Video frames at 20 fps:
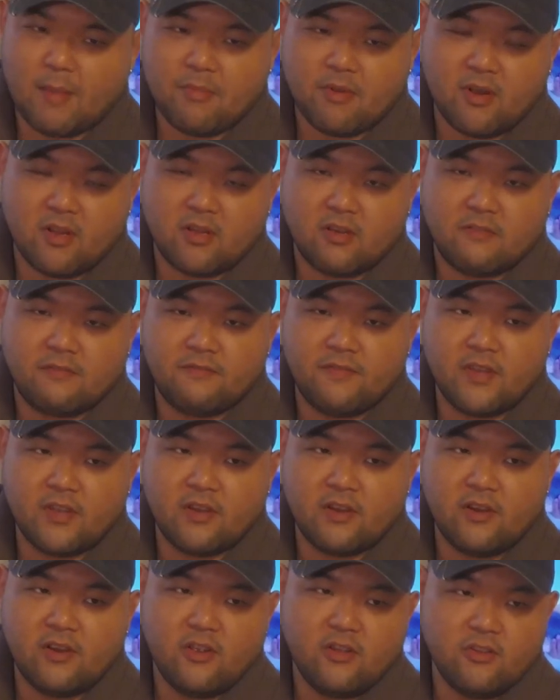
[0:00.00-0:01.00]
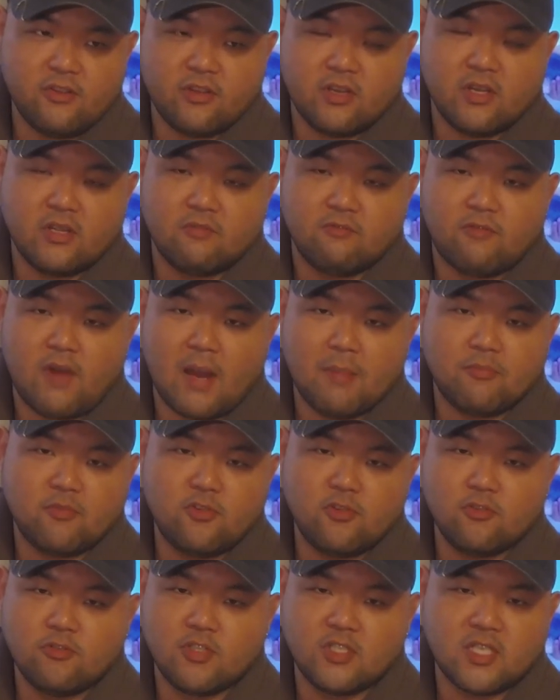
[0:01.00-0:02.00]
material, and
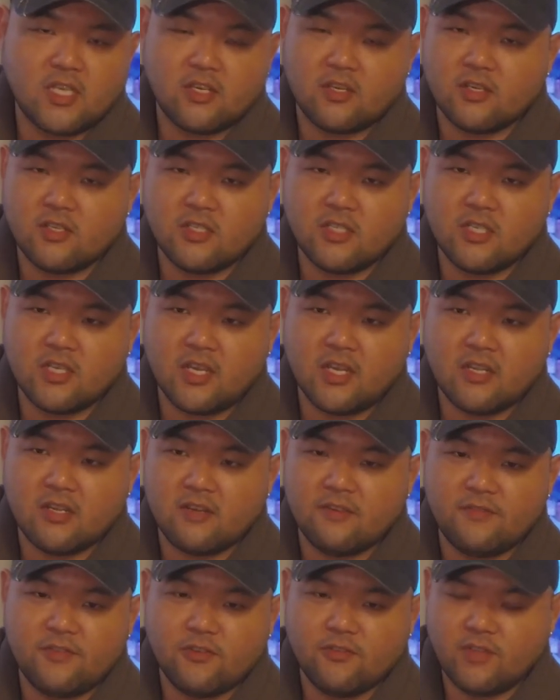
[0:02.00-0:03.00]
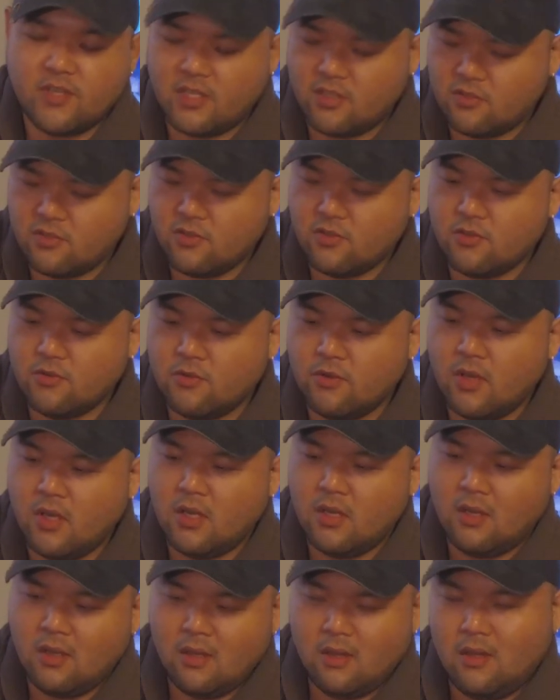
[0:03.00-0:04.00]
of course here I have a spool
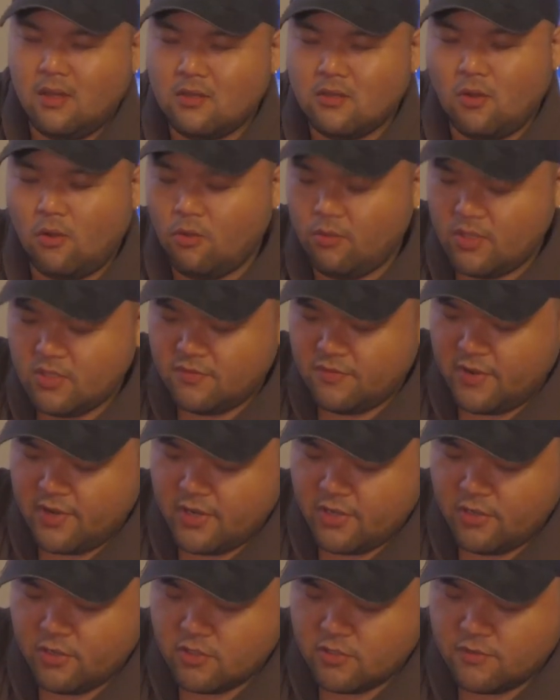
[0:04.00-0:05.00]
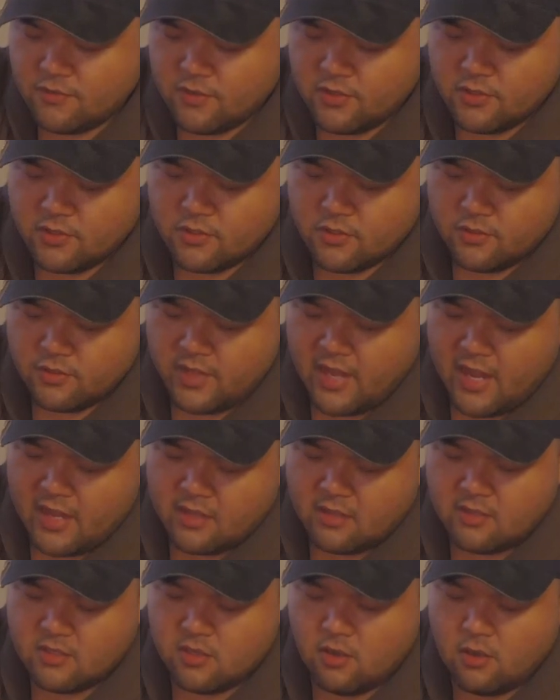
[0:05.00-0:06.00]
of electrical tape. You can wrap it around your
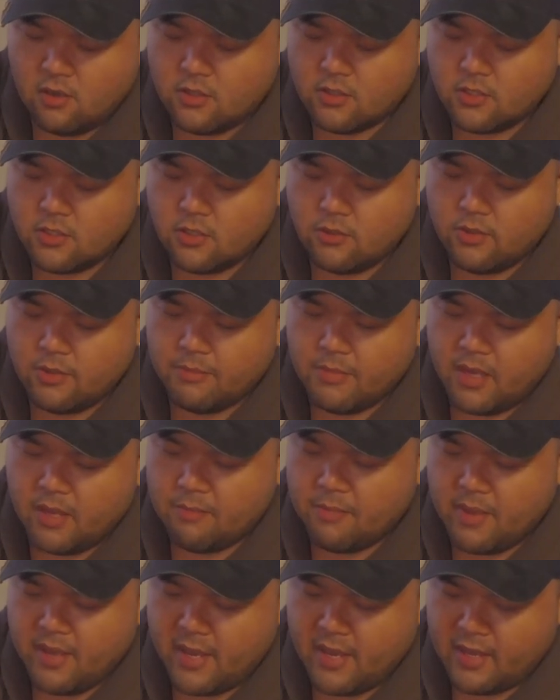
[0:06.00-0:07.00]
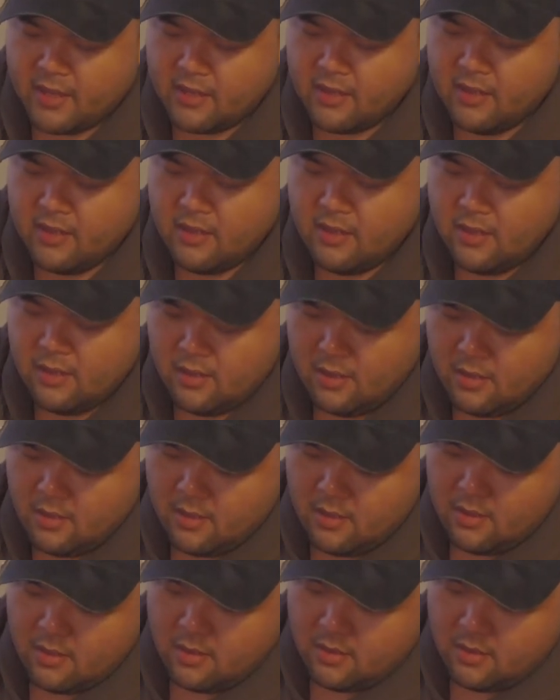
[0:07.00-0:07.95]
fingers, or you can